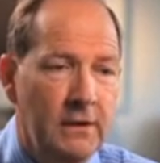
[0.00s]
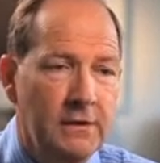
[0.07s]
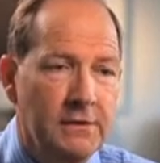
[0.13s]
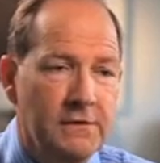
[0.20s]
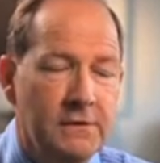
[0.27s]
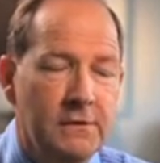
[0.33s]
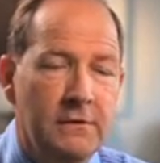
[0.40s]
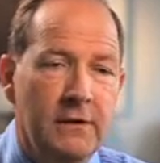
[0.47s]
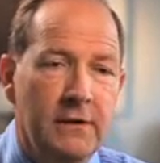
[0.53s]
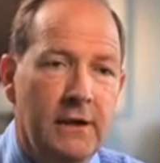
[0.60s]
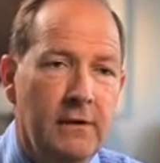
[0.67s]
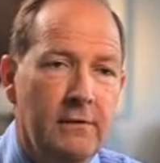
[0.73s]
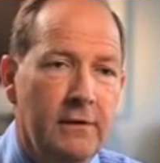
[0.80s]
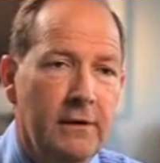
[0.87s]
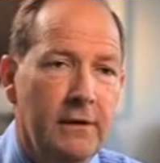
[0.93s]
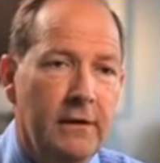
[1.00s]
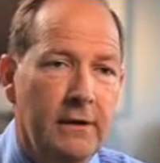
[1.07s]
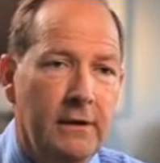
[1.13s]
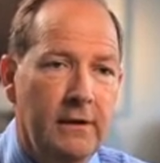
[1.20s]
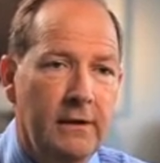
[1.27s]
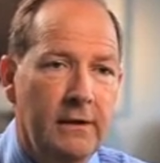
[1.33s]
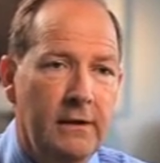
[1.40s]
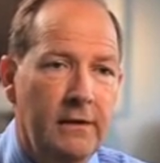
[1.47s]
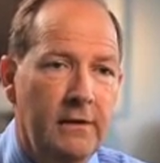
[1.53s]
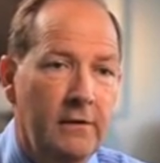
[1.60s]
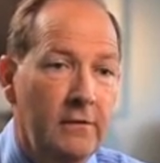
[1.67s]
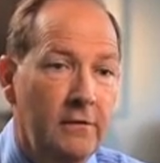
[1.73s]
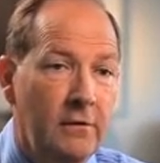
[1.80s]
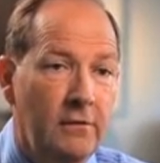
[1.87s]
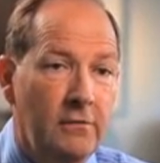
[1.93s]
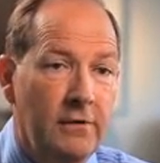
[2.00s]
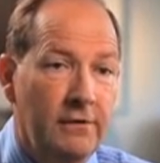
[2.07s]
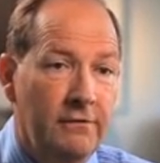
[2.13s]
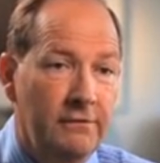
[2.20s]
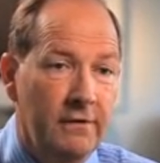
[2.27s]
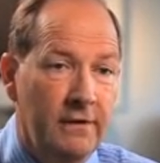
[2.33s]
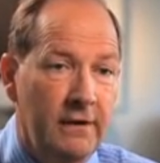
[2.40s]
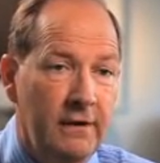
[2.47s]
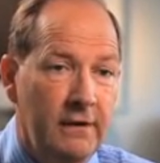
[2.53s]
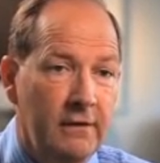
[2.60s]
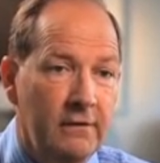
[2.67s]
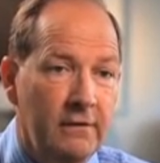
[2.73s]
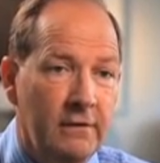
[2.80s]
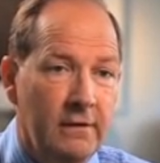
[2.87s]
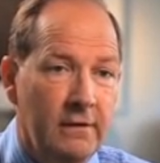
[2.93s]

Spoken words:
is still there in the 3C